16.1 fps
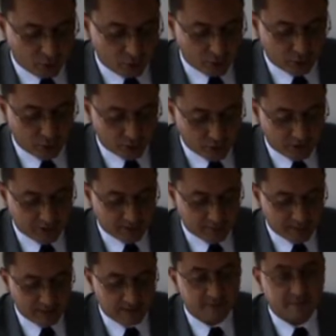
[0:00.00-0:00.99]
which do not
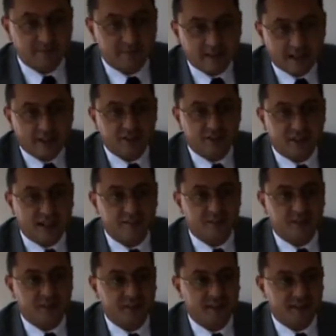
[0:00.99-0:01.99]
admit of any
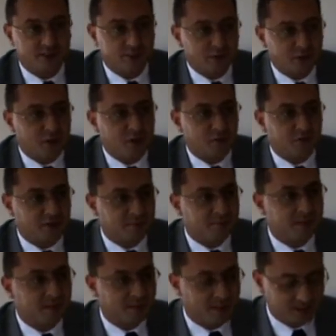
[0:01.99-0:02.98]
rivalry, as we know
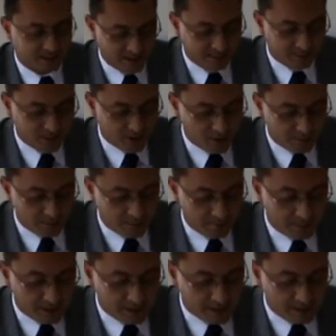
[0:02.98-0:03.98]
from Hans Hermann Hoppe,